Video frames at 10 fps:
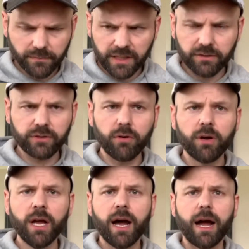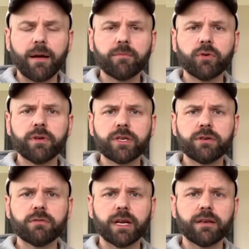So I'm going
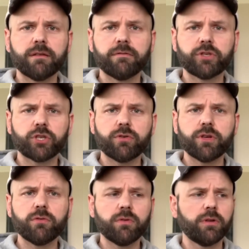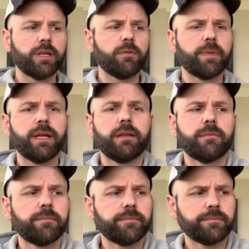to kind of show you a little
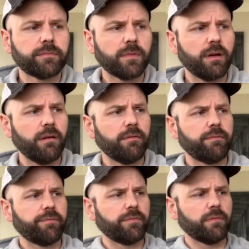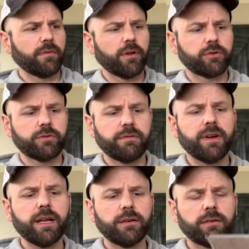bit of luxury
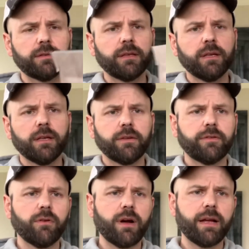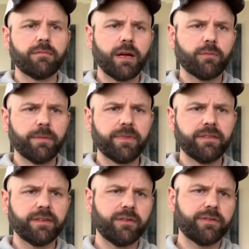vinyl. So I ripped
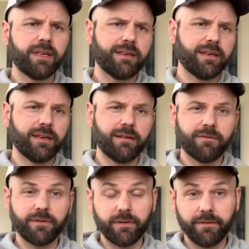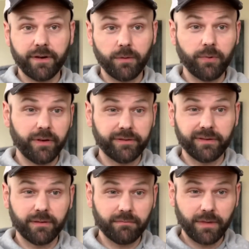this out. They did it in front of the fireplace
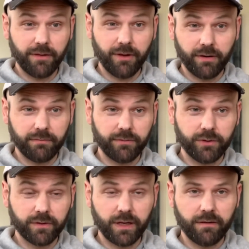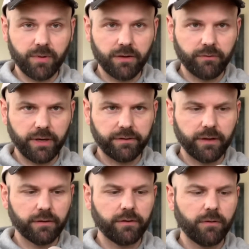and I thought it would just kind of be
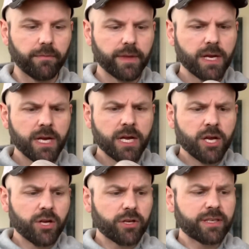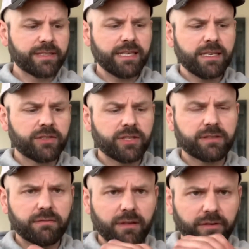interesting. So you can see it's
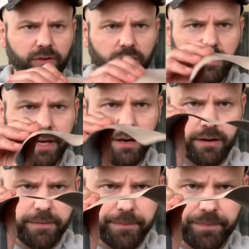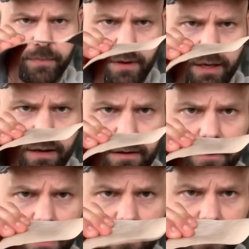just this little layer is
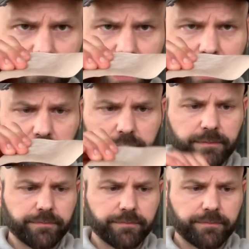of the vinyl